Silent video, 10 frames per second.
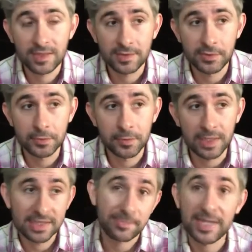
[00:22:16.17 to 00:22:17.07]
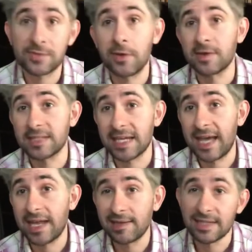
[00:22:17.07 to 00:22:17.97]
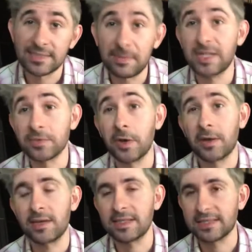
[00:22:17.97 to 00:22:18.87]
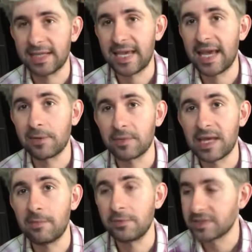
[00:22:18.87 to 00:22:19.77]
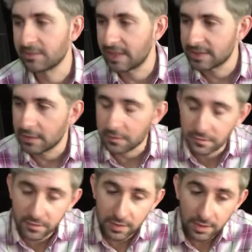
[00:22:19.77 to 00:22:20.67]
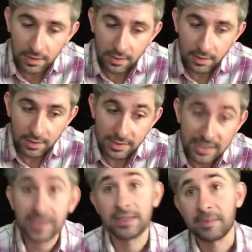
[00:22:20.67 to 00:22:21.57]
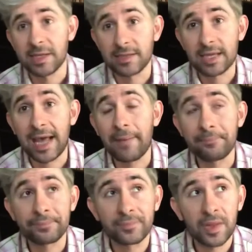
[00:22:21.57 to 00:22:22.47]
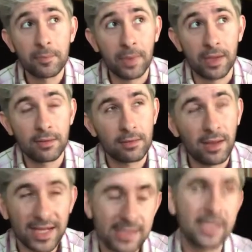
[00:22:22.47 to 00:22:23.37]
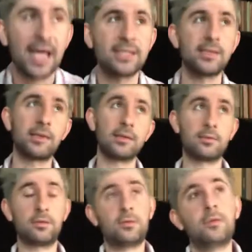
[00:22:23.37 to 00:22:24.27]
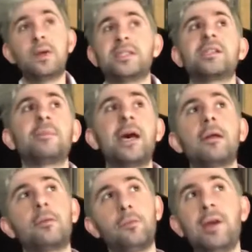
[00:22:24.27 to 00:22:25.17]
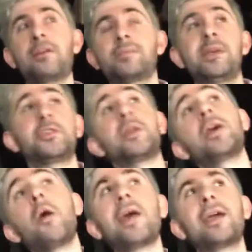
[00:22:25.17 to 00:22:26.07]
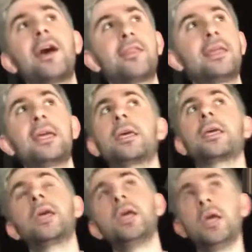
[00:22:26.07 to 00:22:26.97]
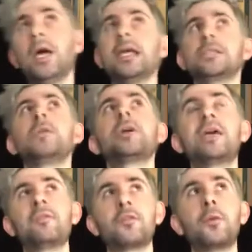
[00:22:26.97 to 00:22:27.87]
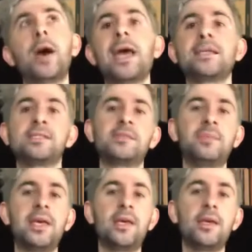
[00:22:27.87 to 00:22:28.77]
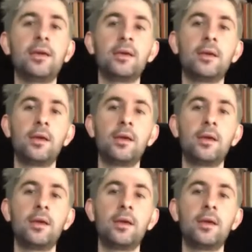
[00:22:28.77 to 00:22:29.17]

do as best work as I can and as much work as I can without pushing myself to the limit. But I guess to answer the question about where is my journey going, I think it's looking for ways to be